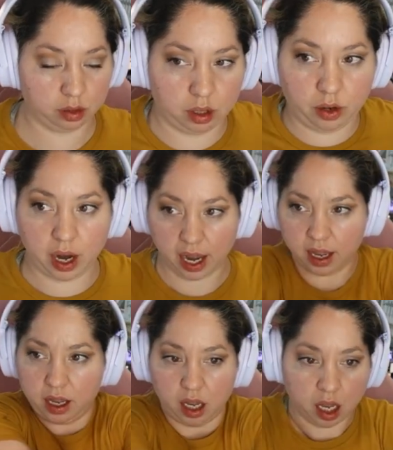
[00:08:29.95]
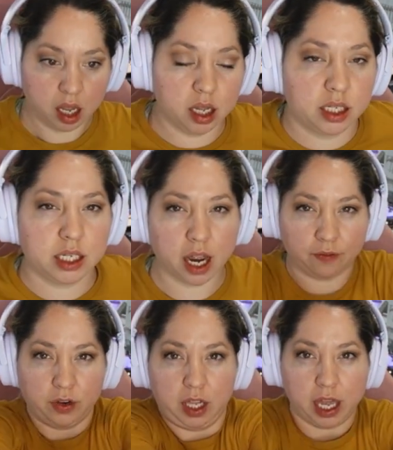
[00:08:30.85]
All right. It's time
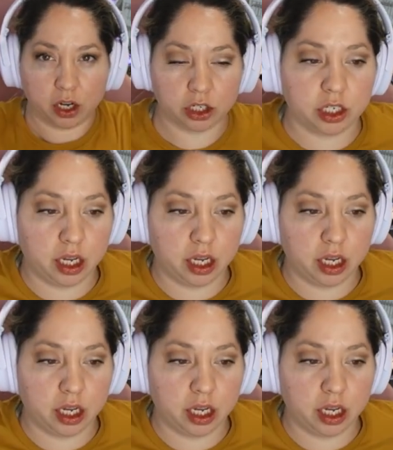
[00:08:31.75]
for letters.